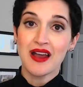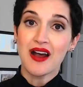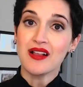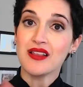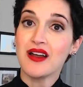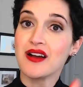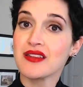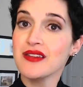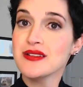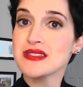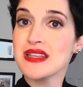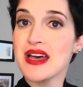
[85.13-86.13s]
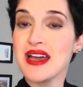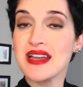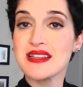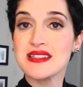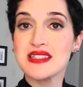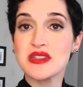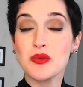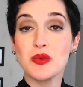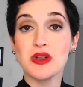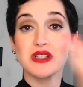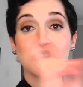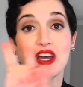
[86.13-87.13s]
Along those lines, we'll
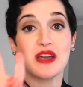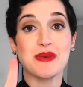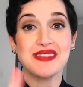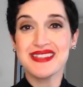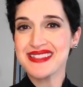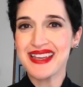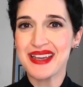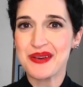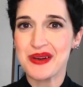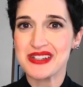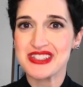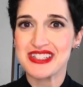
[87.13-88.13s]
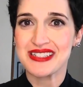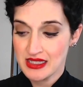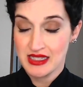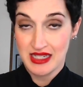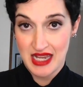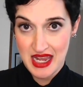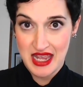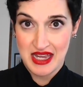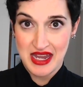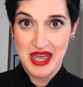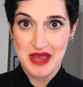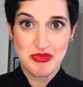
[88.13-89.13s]
talk about the second question. Can
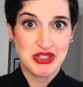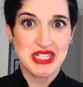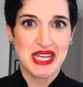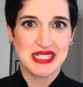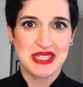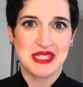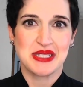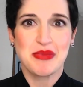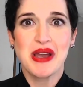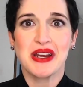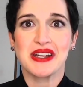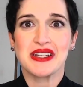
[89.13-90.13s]
I protect this mark?